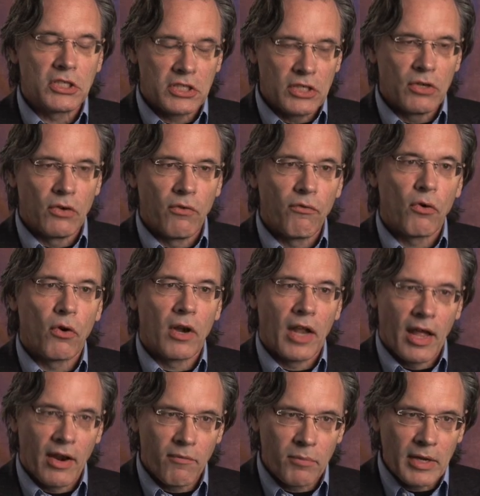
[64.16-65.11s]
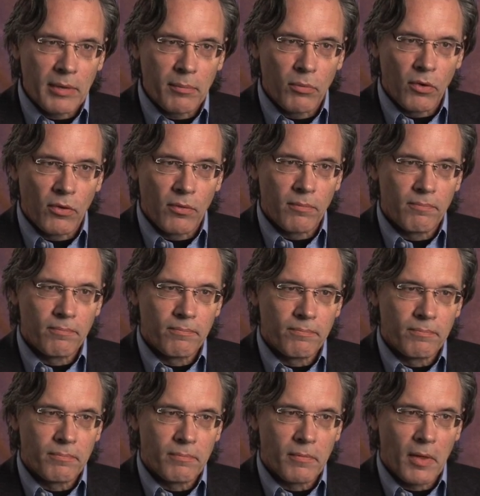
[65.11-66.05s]
still for a lot of people,
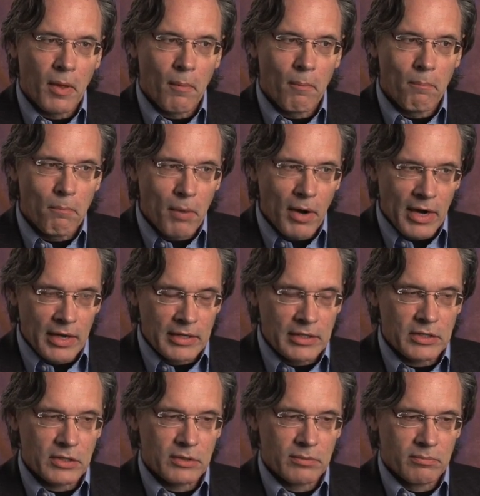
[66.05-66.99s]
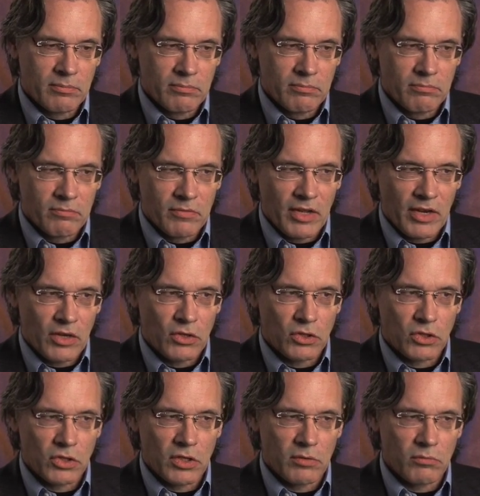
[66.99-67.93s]
but
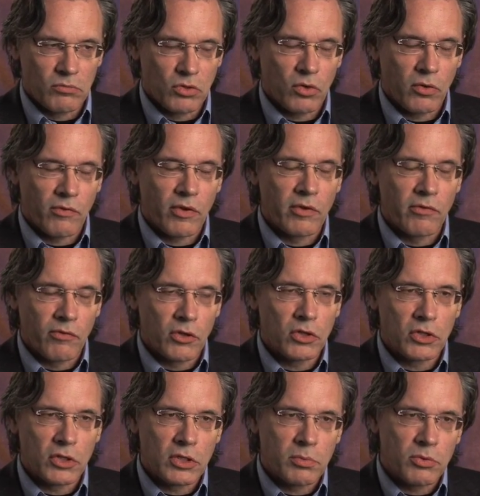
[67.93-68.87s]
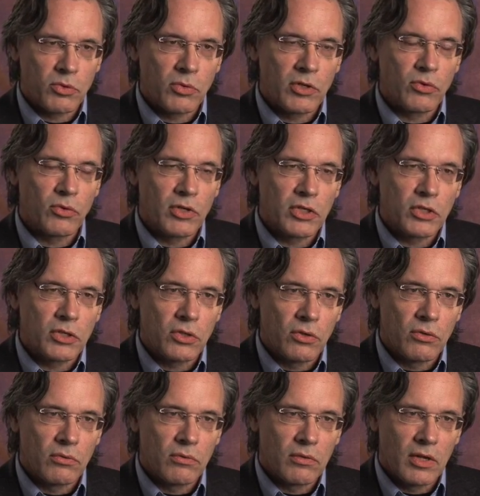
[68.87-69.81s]
there's a sort of convergence between
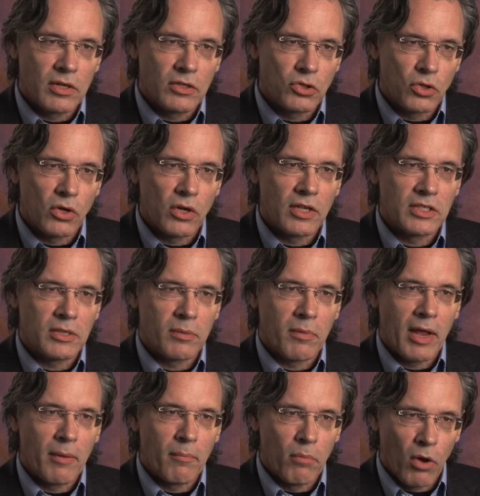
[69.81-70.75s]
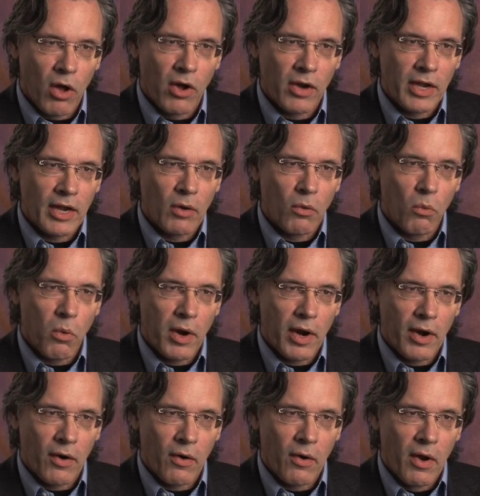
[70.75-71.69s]
traditional journalism and blogging
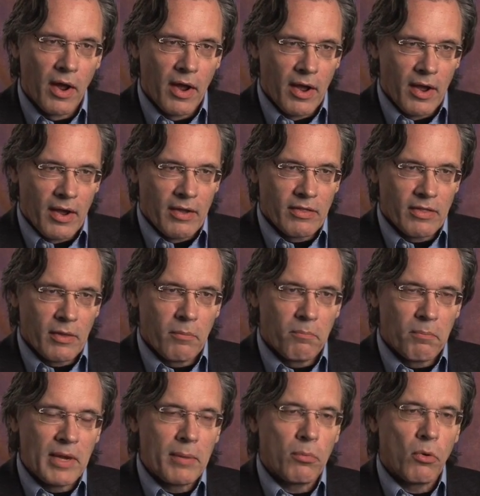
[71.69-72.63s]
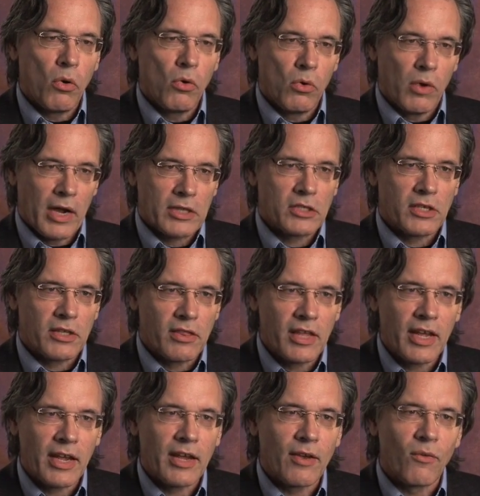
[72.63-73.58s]
where the people who actually
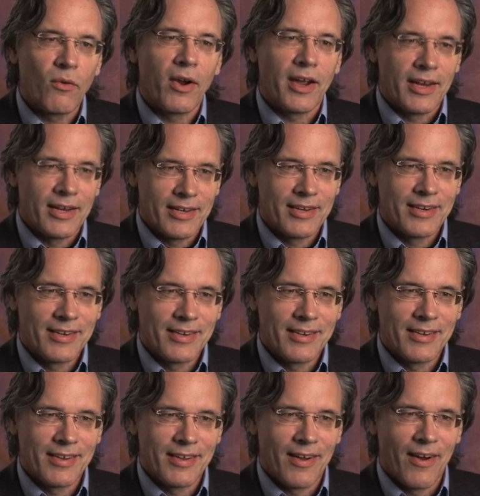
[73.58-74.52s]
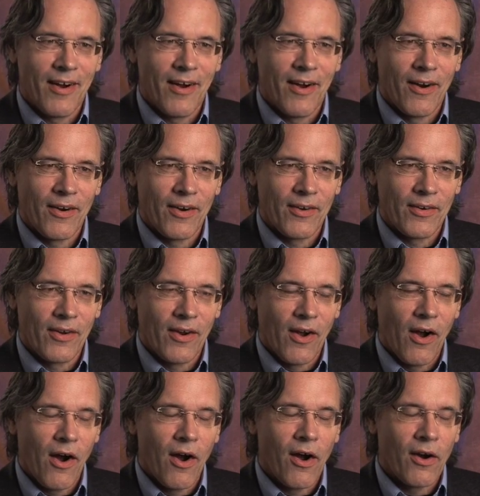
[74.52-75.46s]
think and write are
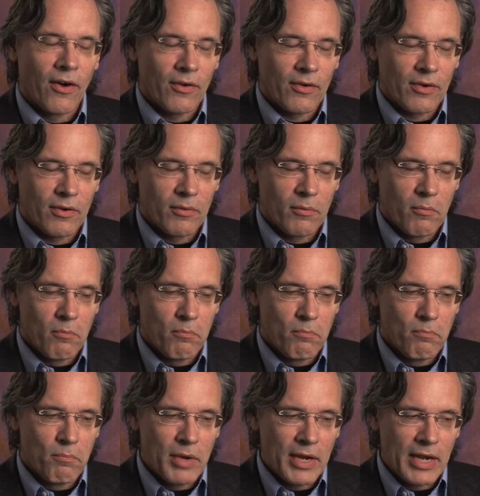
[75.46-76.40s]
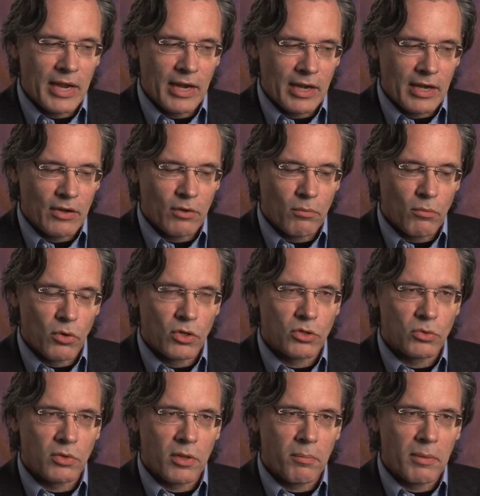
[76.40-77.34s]
beginning to
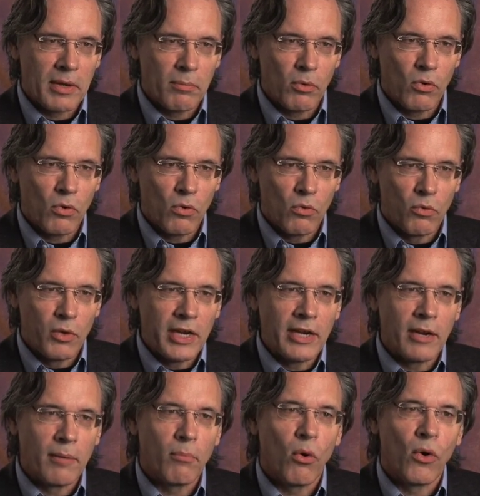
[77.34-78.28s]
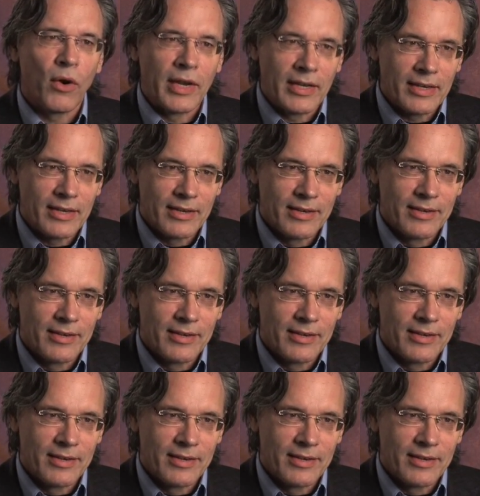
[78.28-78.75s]
merge with the people who read and point.